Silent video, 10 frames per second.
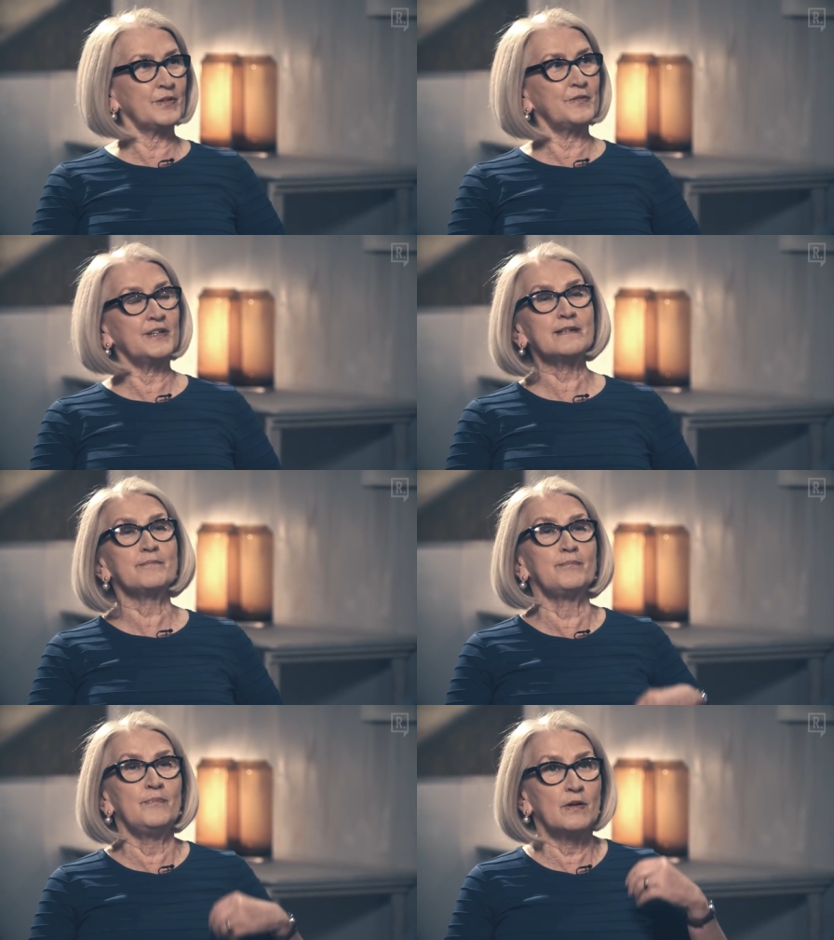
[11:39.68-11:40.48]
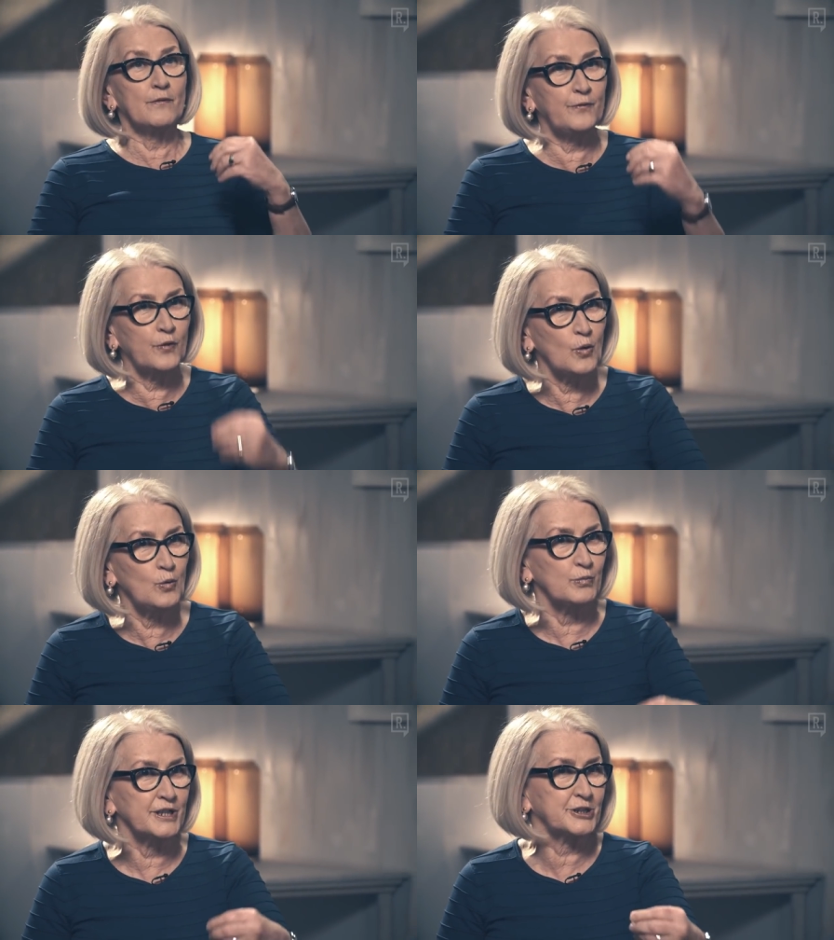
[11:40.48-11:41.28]
the thing
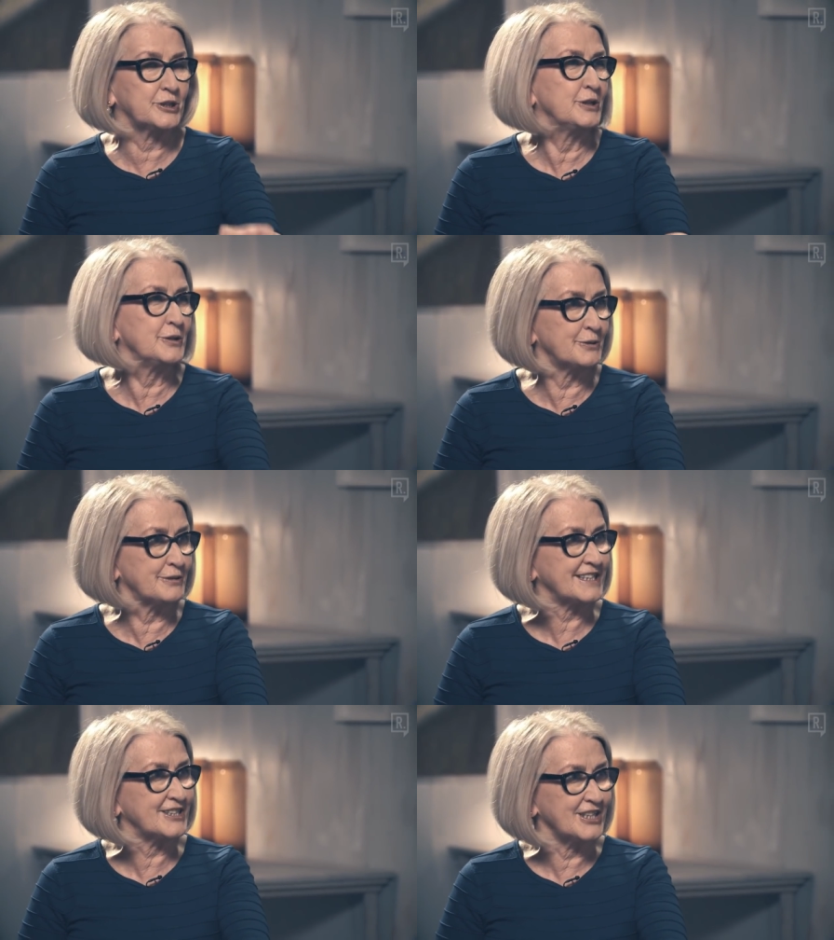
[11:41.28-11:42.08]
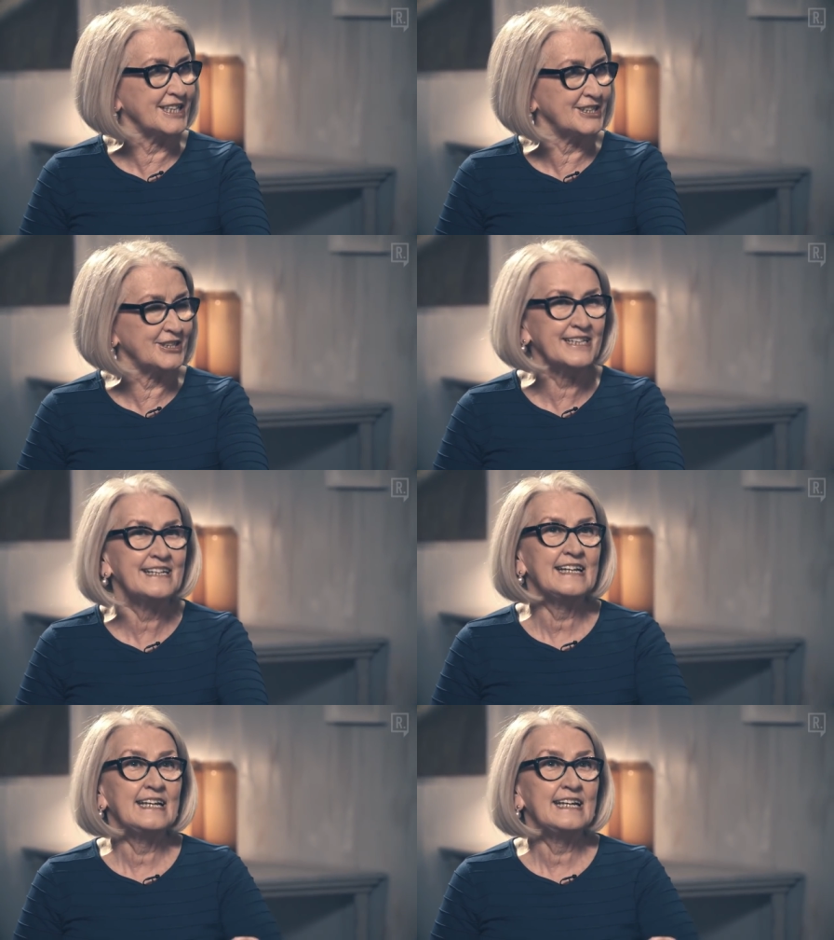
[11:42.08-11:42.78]
for which you're exchanging,